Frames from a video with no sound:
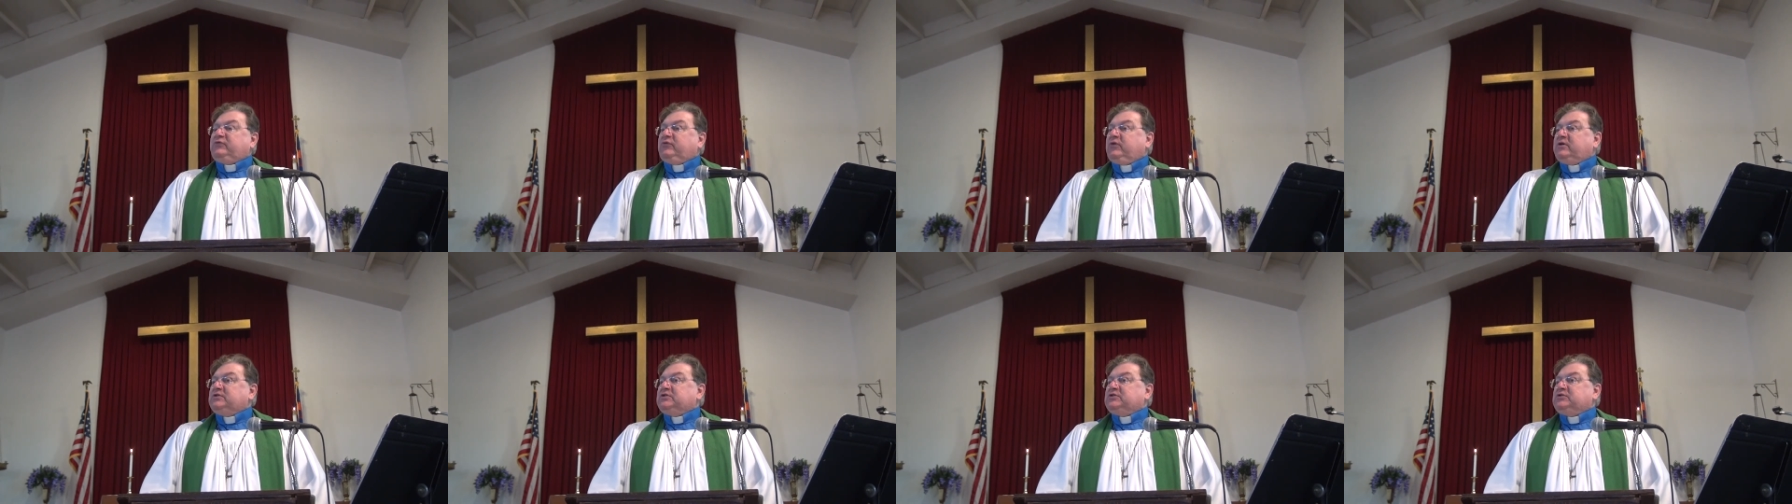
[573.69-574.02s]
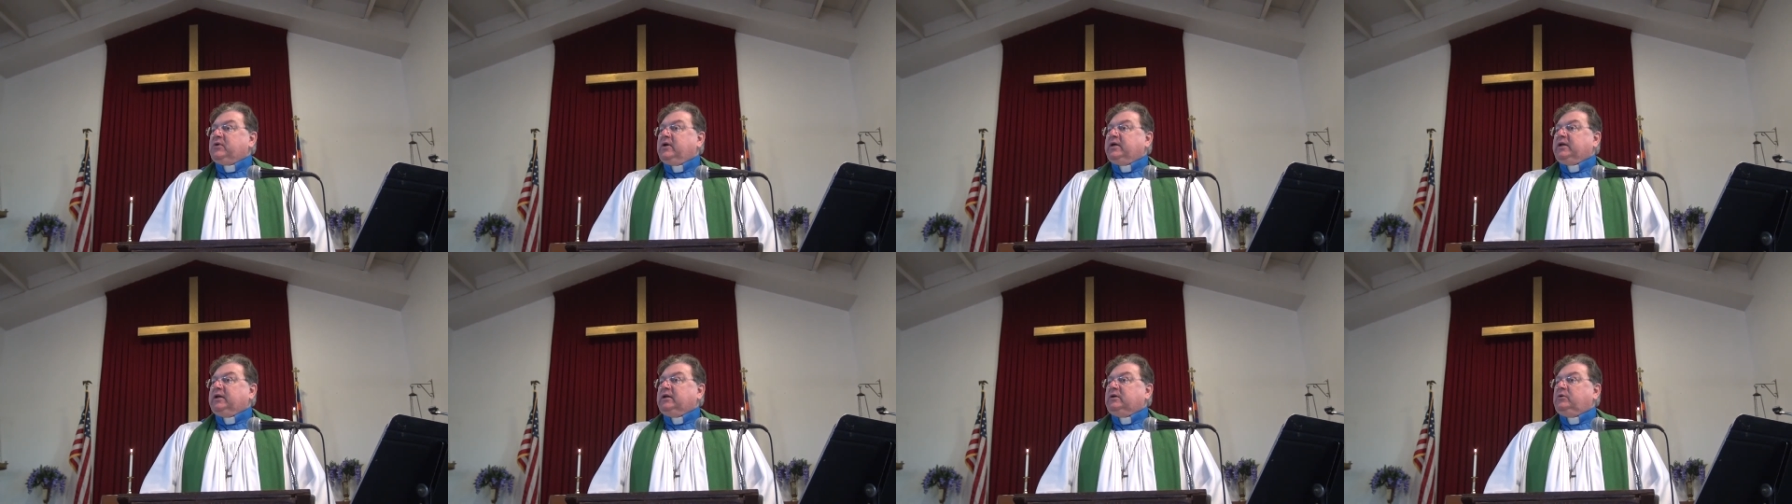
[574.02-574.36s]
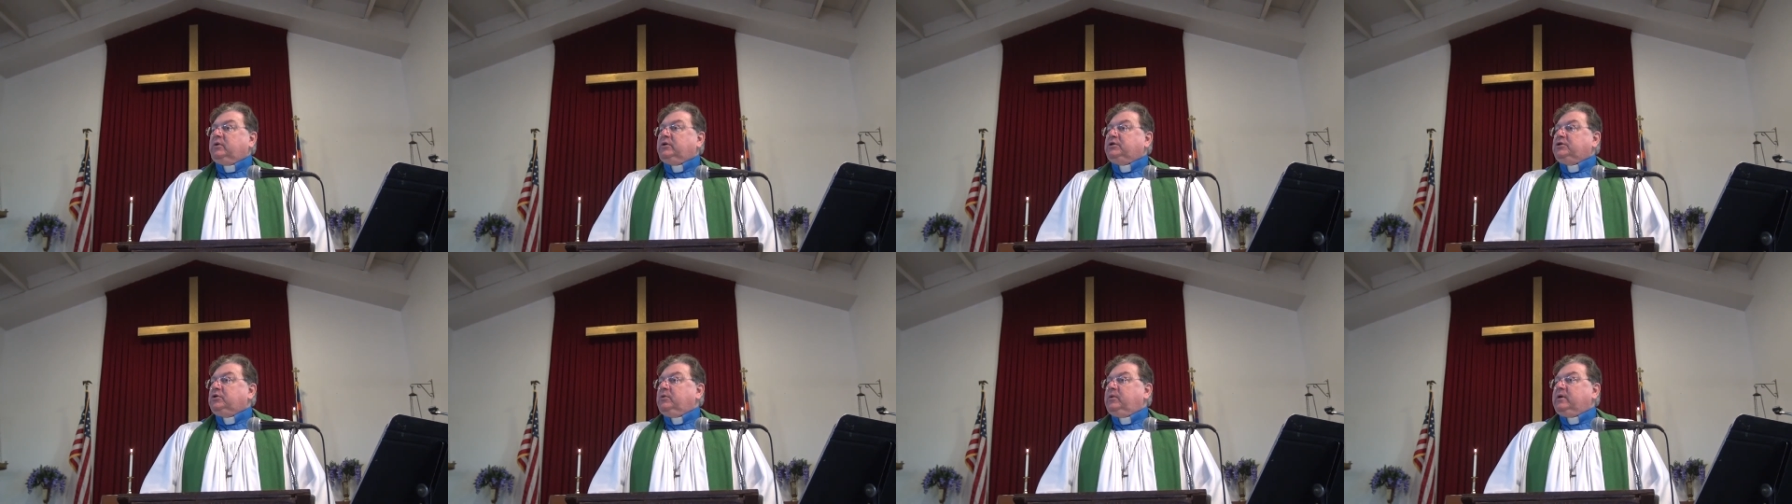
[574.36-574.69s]
frustrating
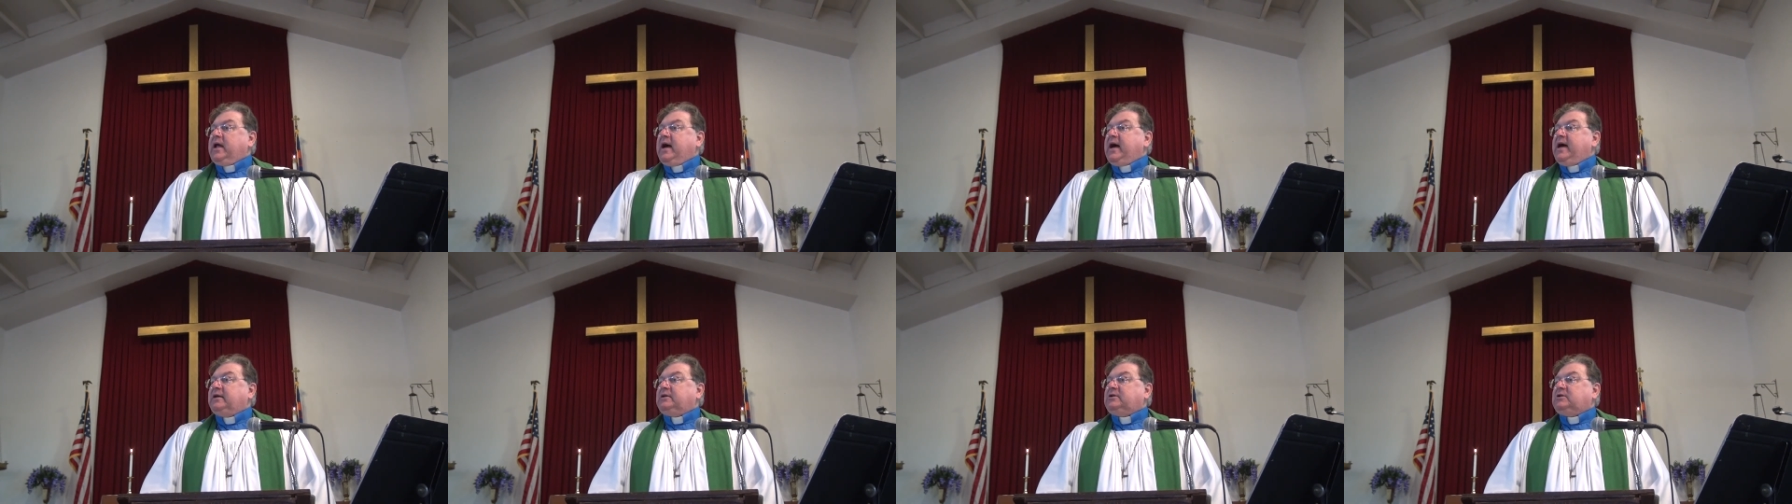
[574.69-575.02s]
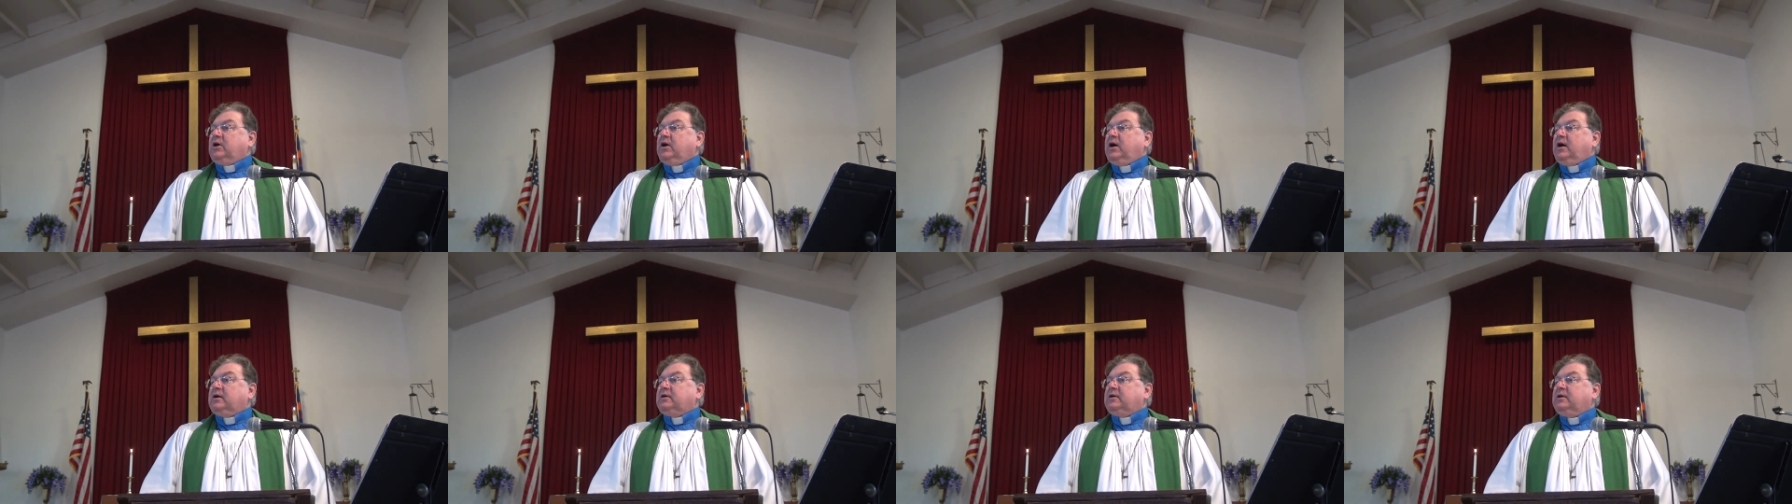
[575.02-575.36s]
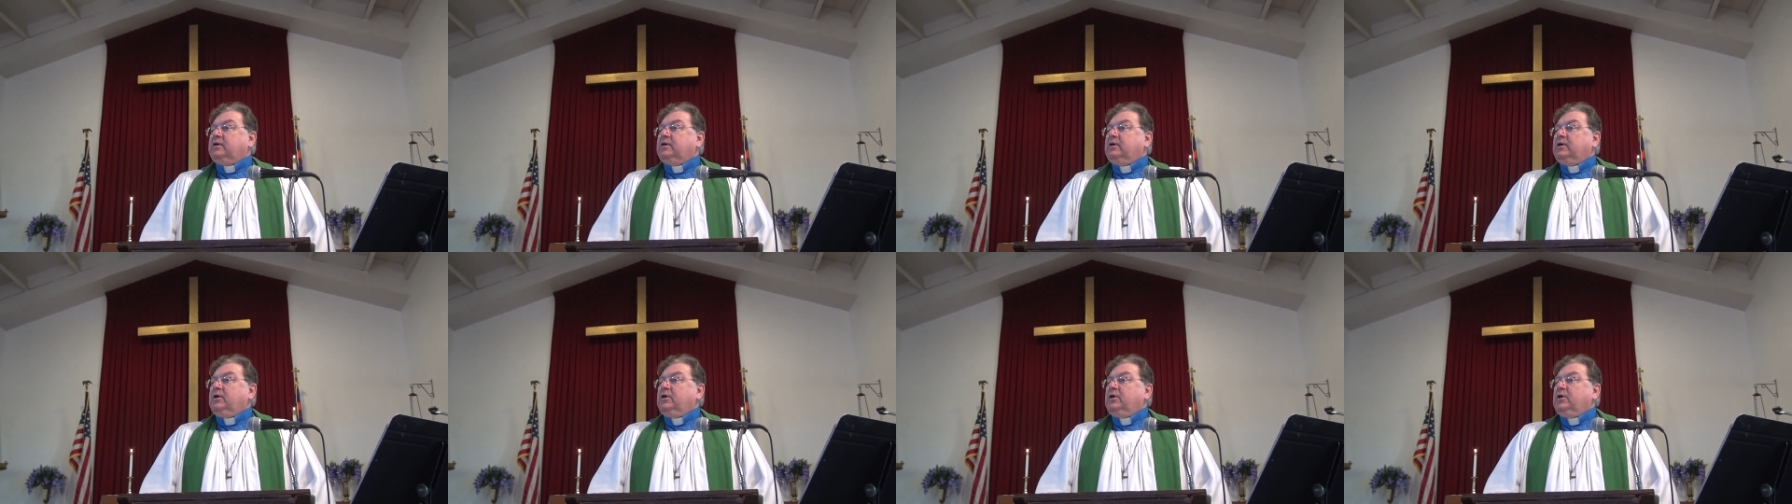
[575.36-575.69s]
when you and I
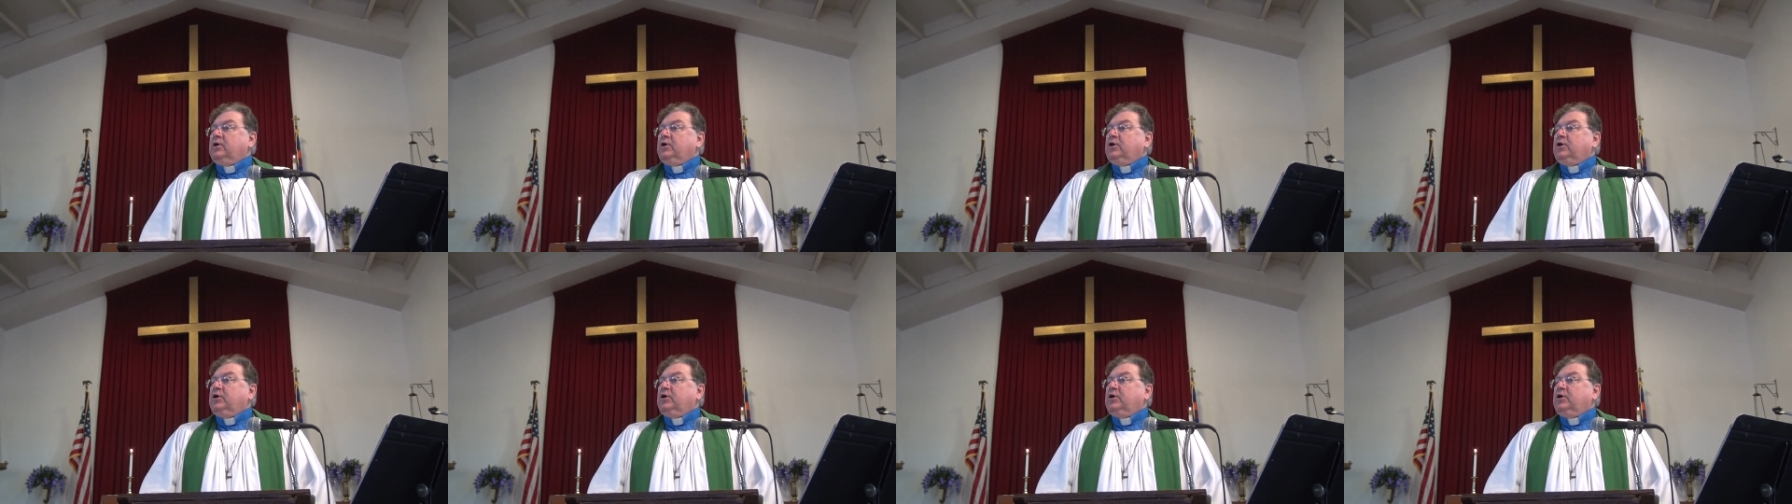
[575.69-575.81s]
talk,